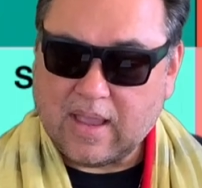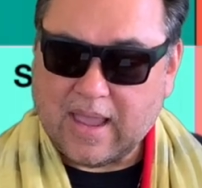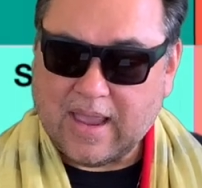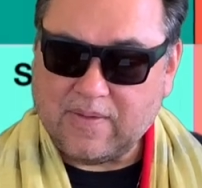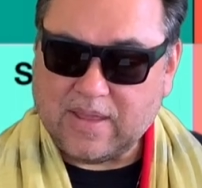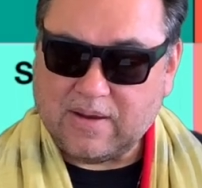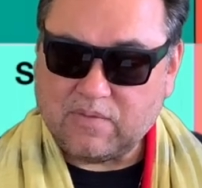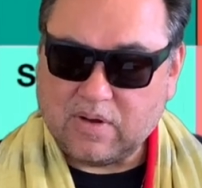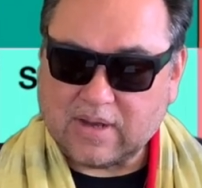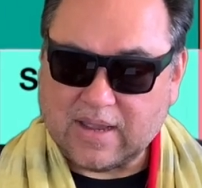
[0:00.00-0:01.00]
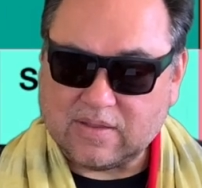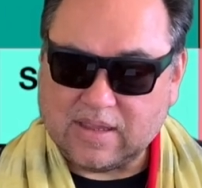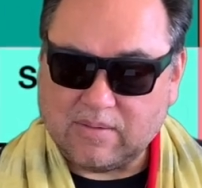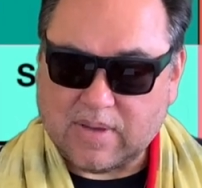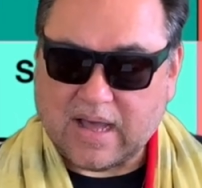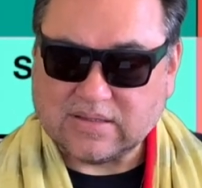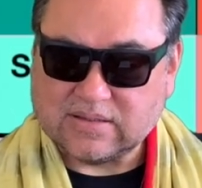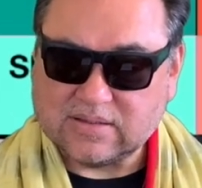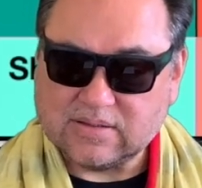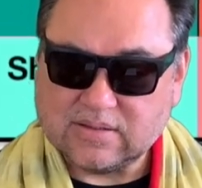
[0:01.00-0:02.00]
And then if we look at the
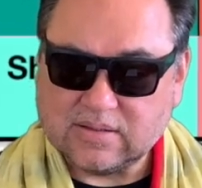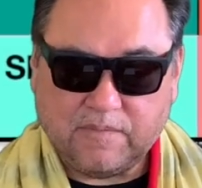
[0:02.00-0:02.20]
BaZi,